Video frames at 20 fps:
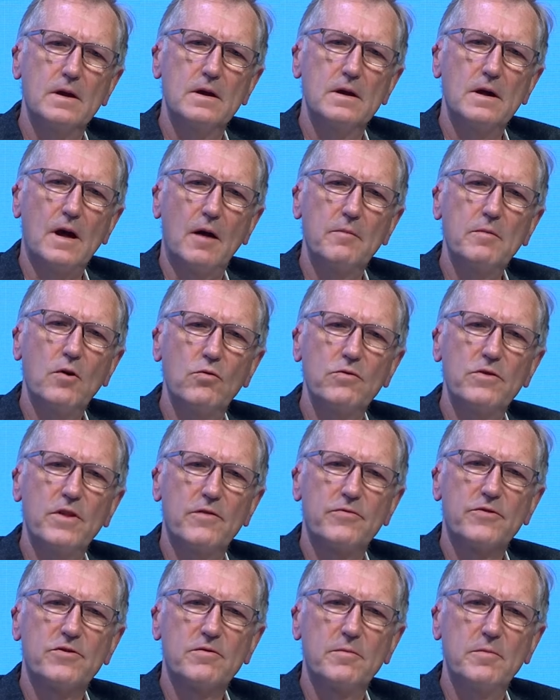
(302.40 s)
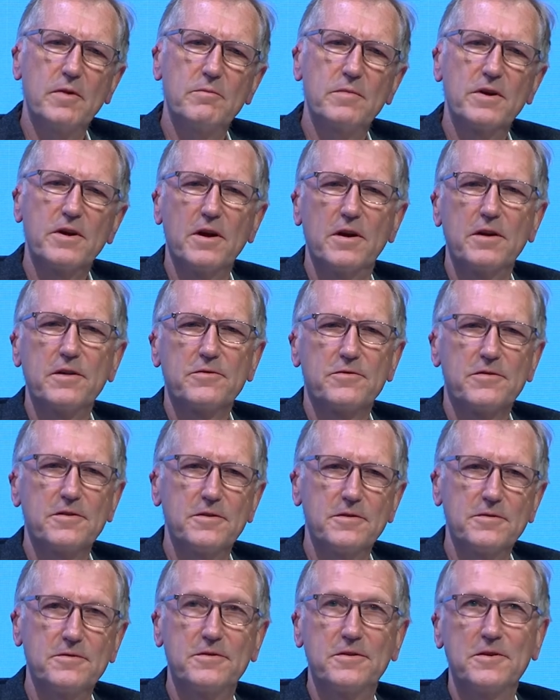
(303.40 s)
I'm old enough to remember going
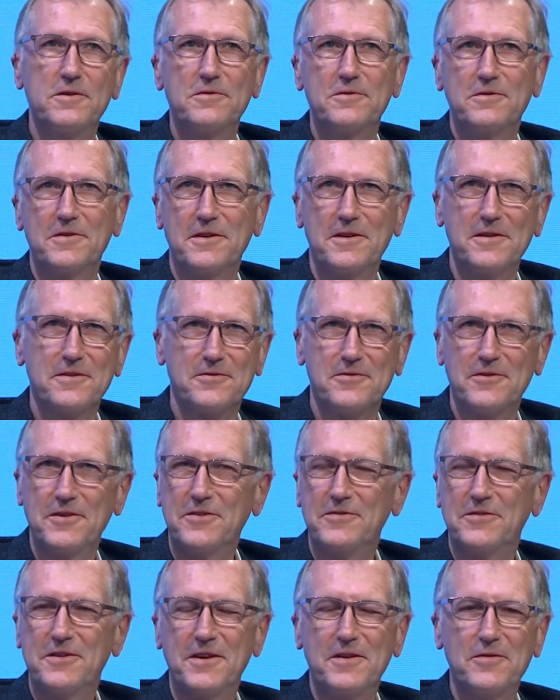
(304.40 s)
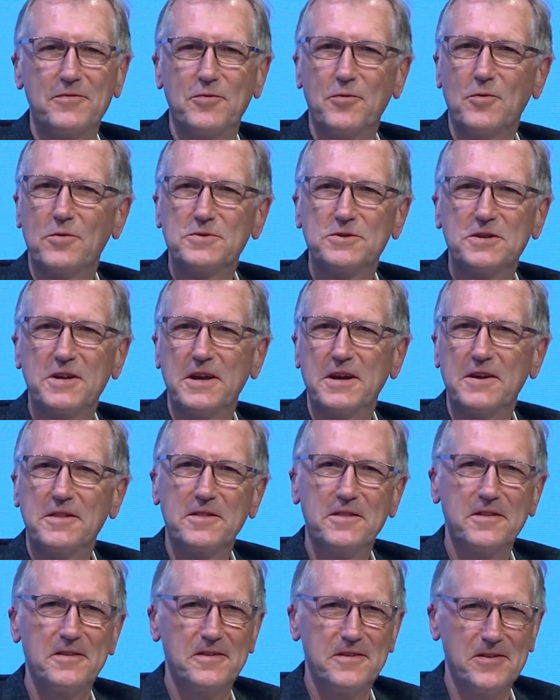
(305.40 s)
through 2G, 3G, 4G,
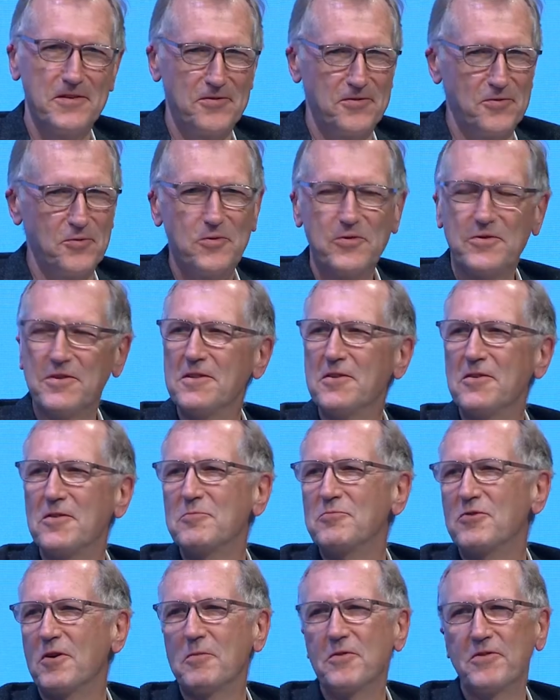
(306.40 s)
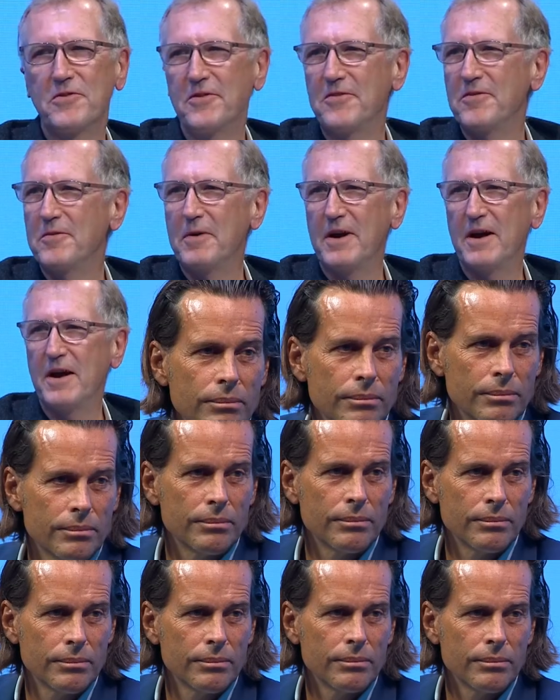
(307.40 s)
and there's always a lot of promises about how
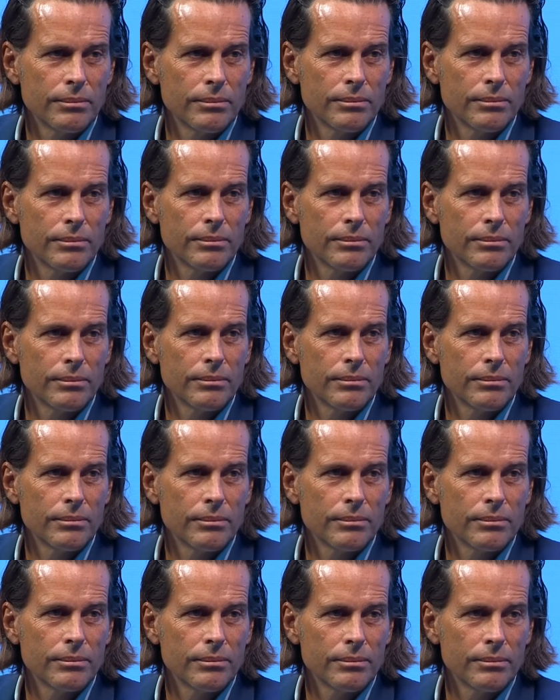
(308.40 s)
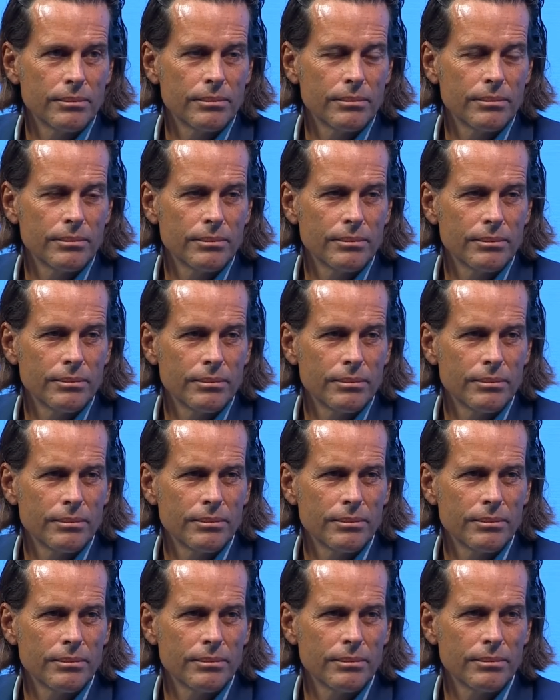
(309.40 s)
great it's going to be, and then it mysteriously turns
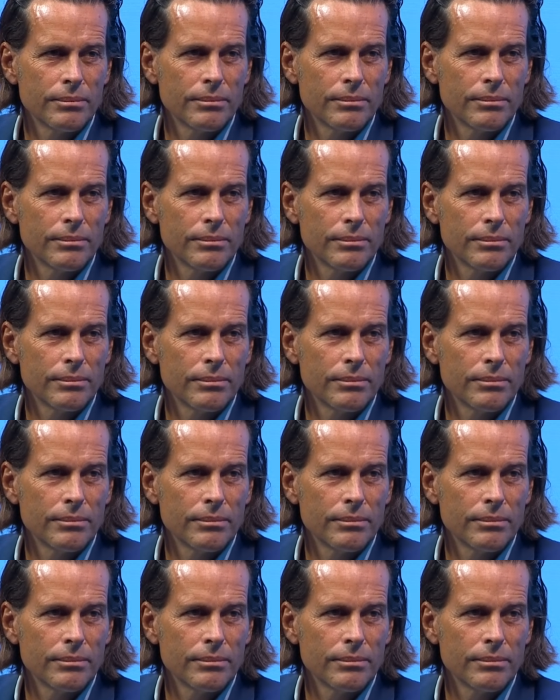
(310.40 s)
out to be slower than it,